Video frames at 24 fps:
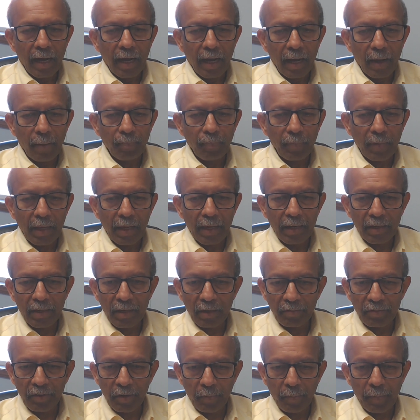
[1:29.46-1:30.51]
In terms of my
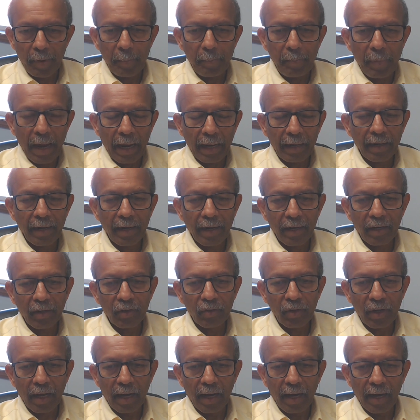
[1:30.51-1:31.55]
background,
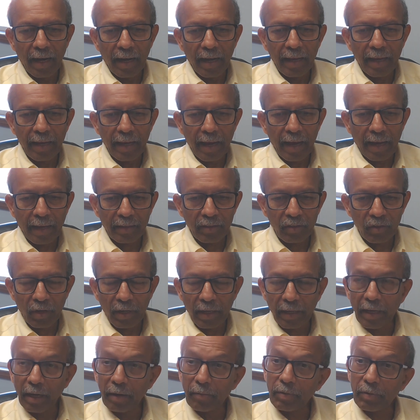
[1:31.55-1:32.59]
I actually came to
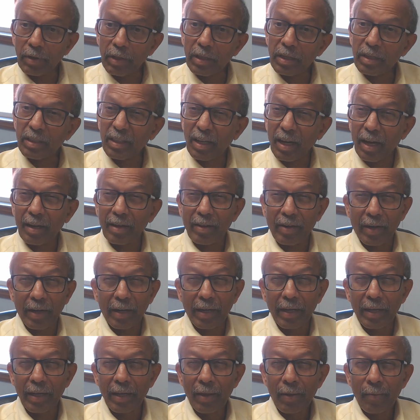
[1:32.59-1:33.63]
this country
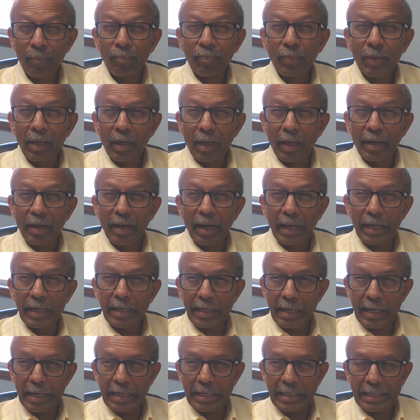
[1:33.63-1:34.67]
in
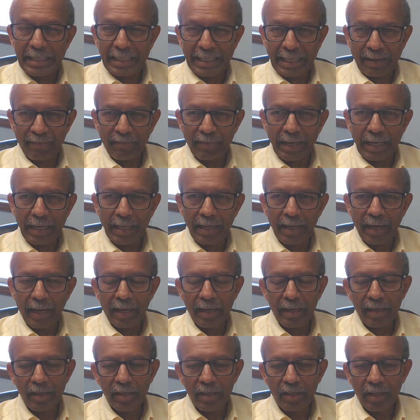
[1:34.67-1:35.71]
1978
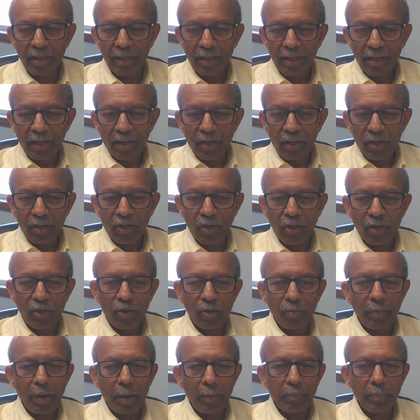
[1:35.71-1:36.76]
to do my
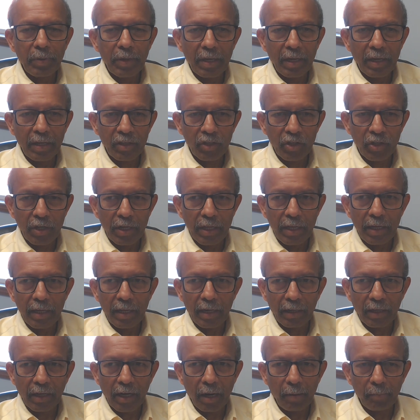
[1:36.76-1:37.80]
PhD in
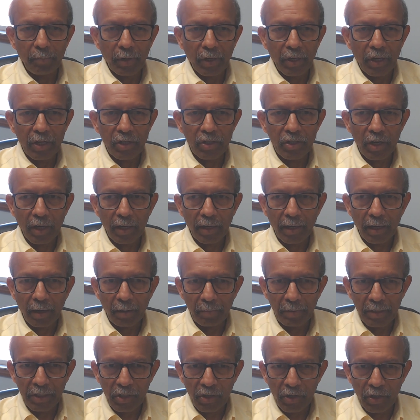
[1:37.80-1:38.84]
computational
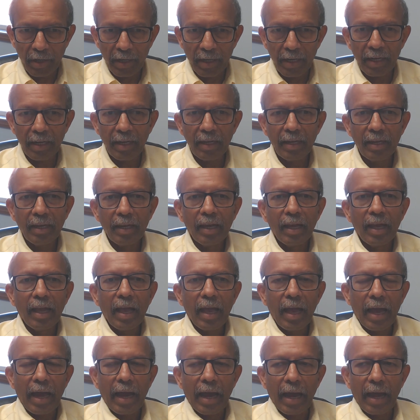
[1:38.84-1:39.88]
chemistry.
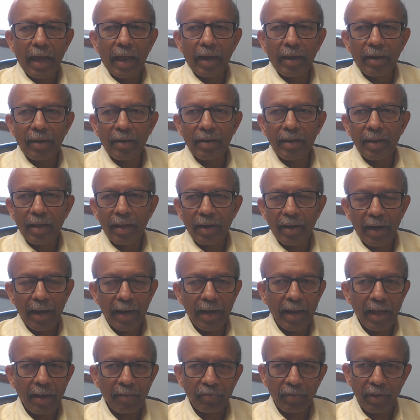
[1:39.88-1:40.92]
And right after
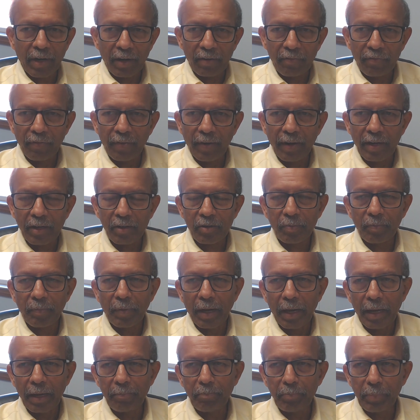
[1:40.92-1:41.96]
I finished my
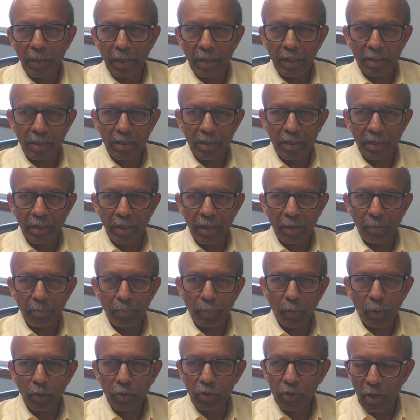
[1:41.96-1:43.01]
PhD and
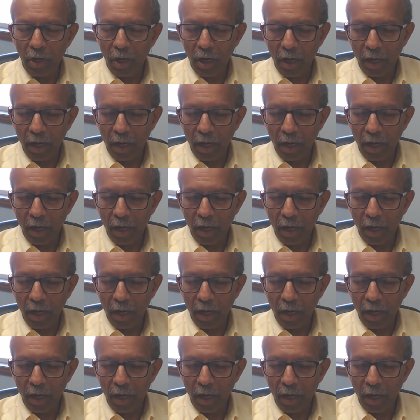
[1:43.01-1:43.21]
postdoc,